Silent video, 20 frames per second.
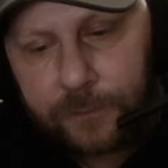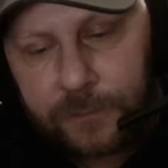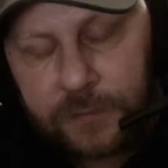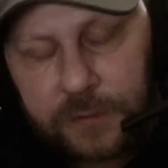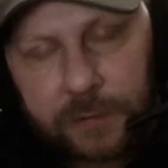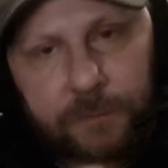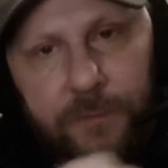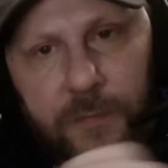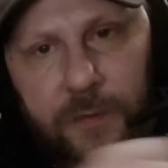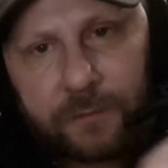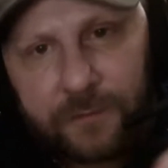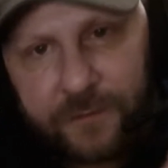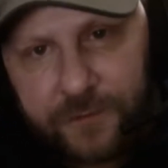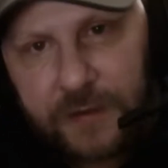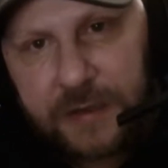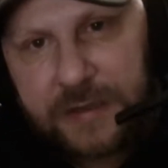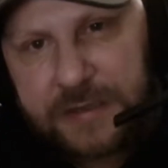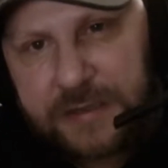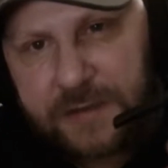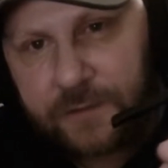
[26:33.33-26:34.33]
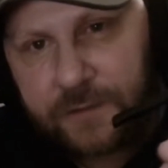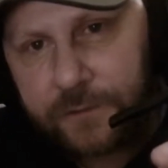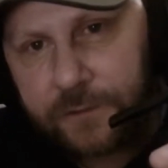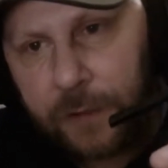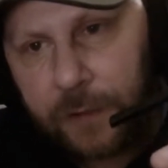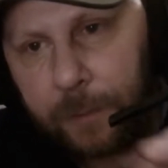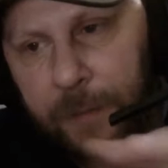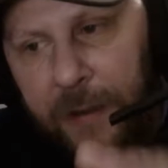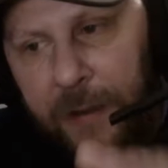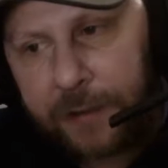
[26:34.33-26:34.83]
the fears of
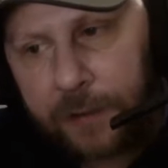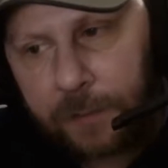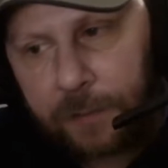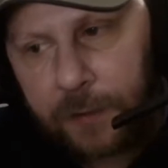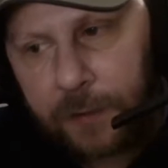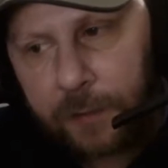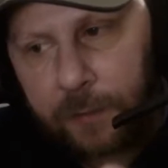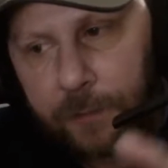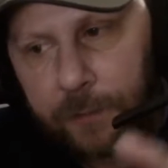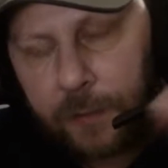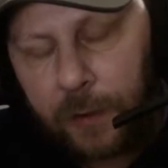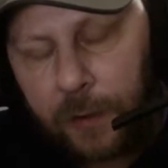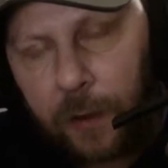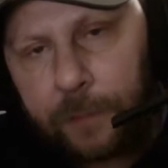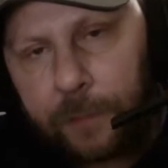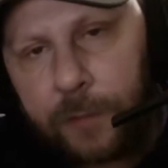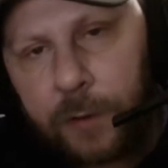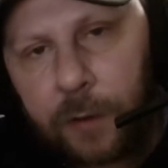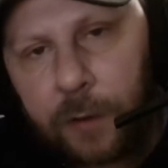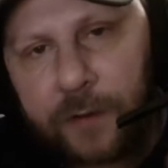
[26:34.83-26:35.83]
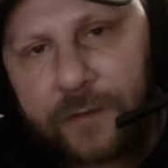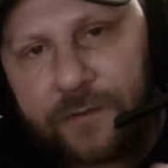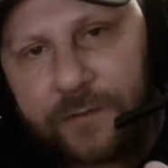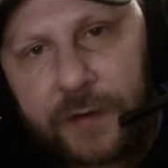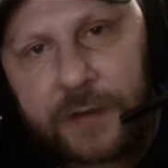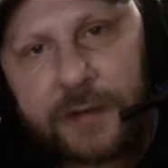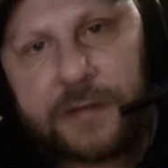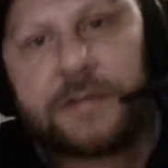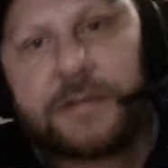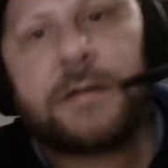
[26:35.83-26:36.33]
abandonment, but I'm not
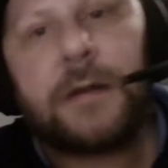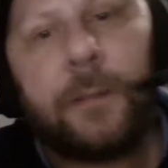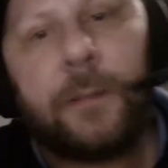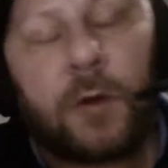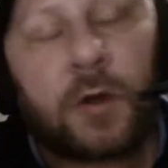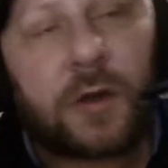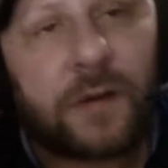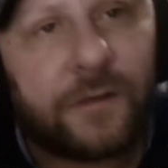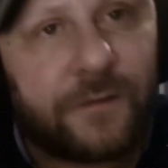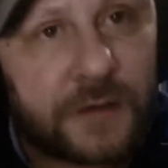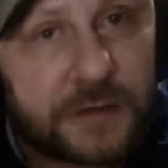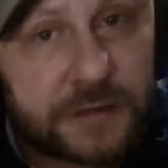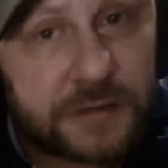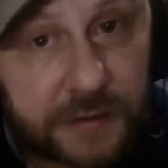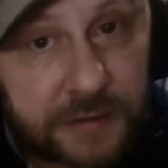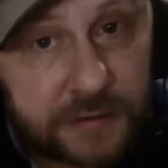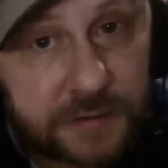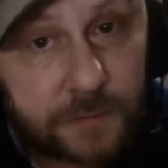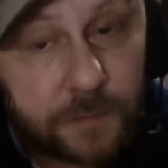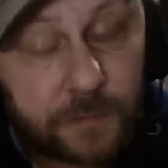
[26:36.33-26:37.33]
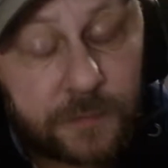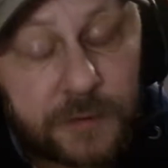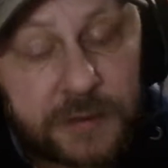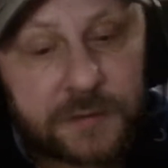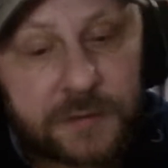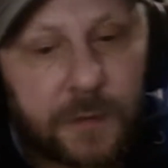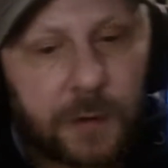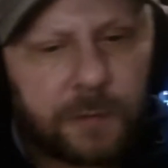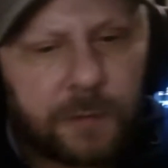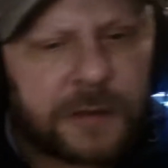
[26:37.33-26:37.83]
convinced. I'm not convinced at
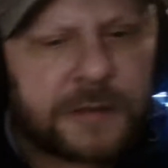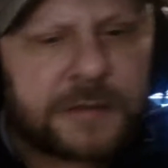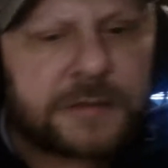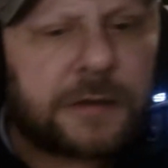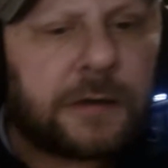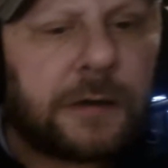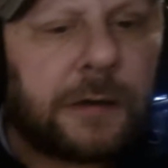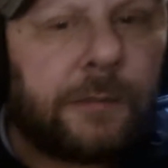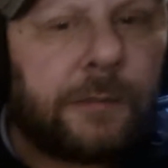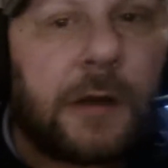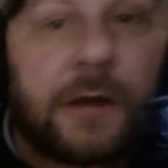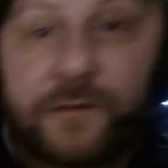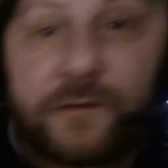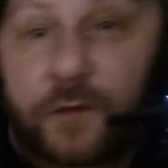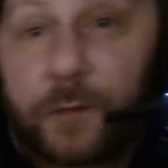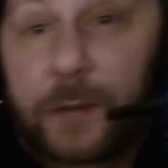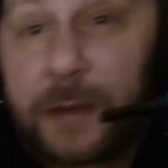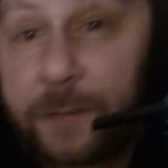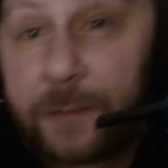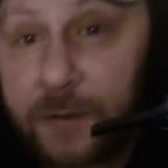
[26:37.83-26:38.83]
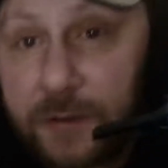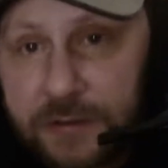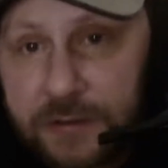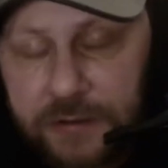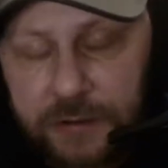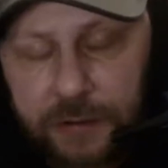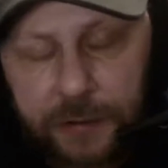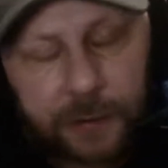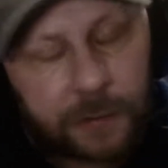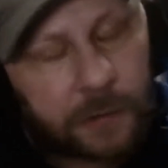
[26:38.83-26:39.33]
this moment in time. For me
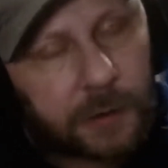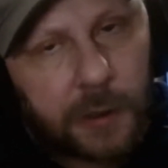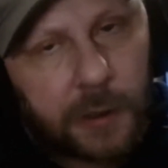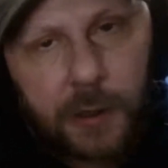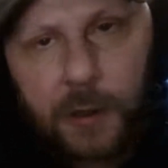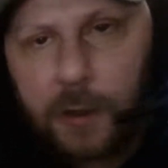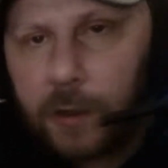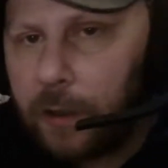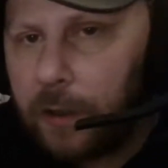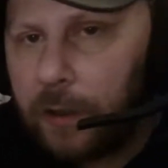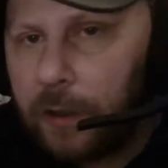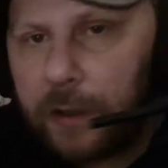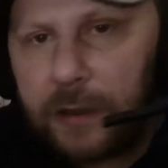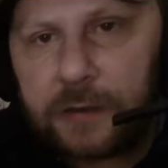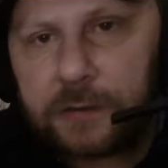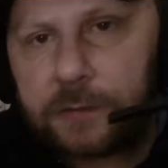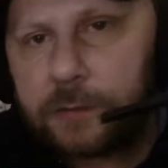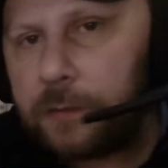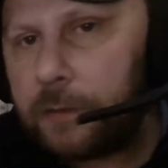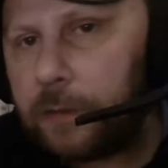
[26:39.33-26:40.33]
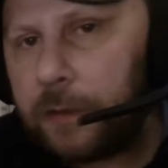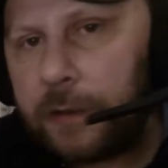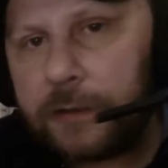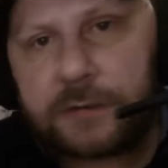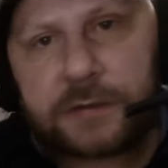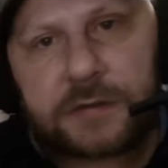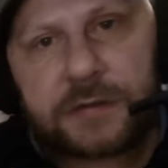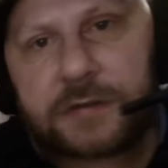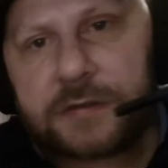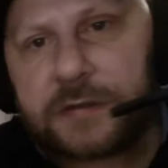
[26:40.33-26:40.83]
personally,
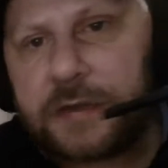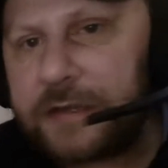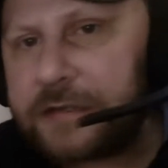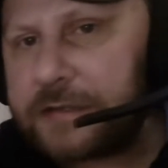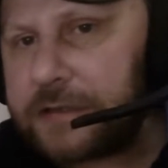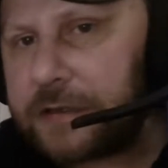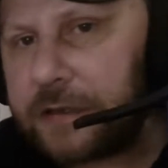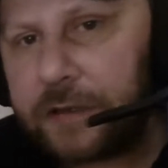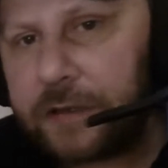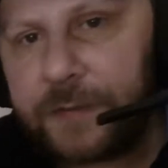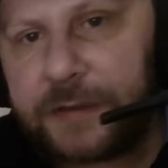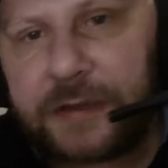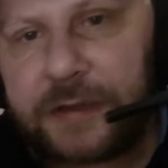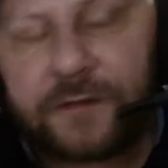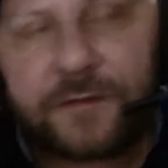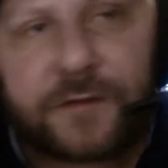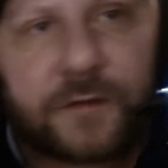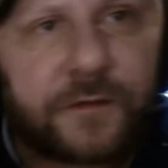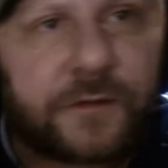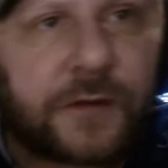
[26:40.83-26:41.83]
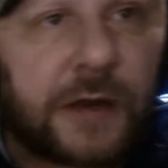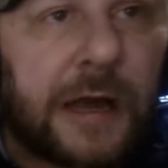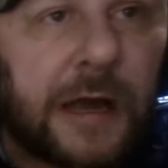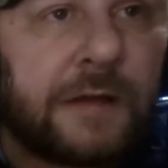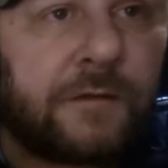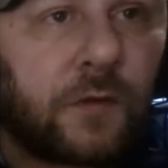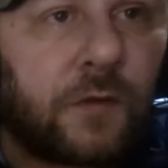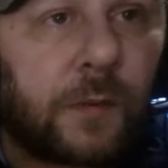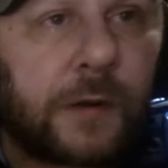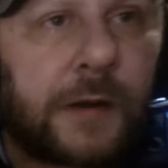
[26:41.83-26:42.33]
it's going to be different for
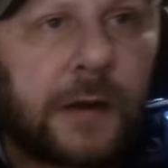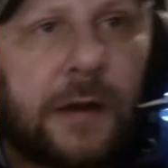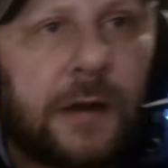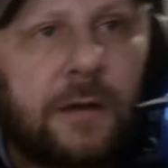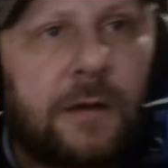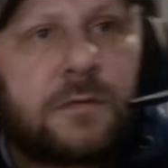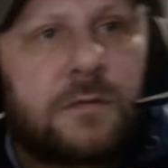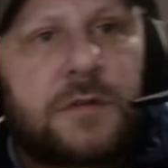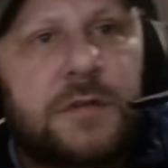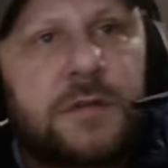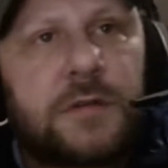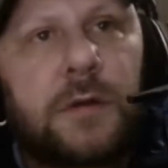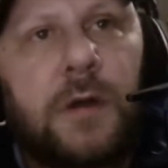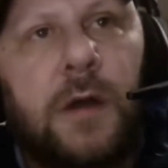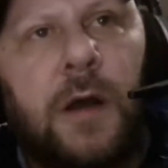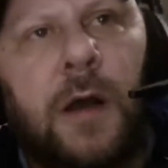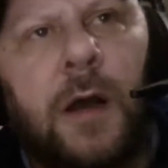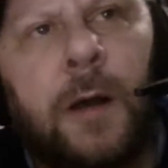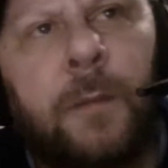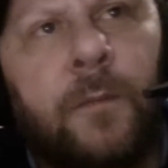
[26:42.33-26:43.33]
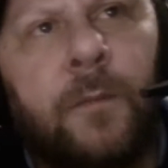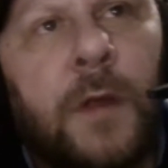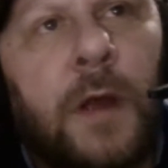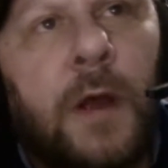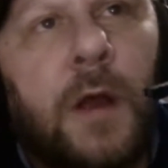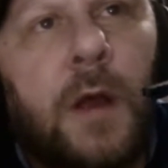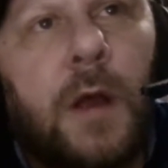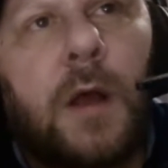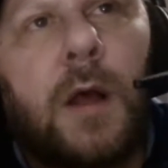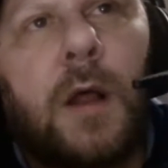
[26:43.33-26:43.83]
everybody else.
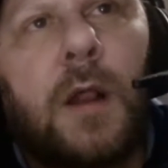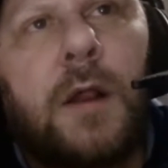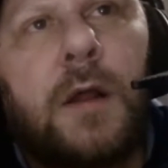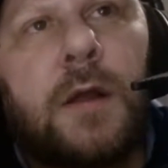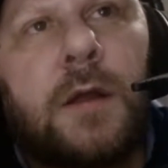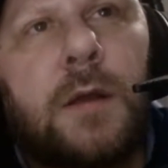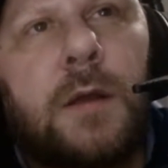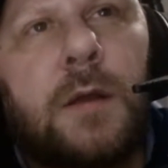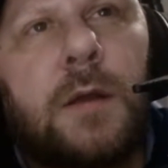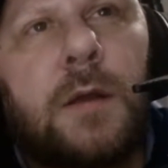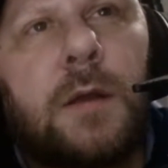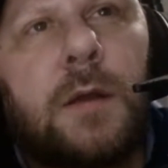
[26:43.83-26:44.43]
The